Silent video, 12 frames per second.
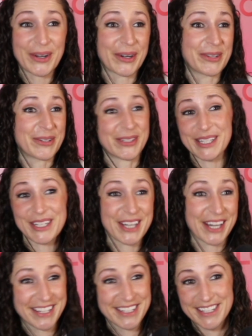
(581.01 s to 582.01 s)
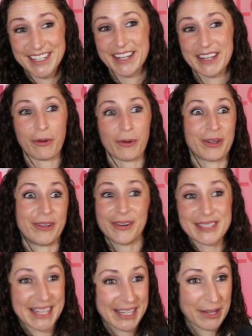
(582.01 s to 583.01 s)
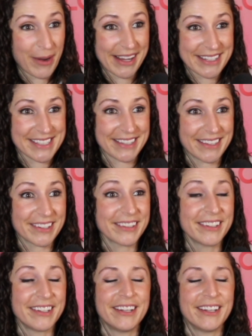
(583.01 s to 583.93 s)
or you just changed it, or you don't see any wax in there,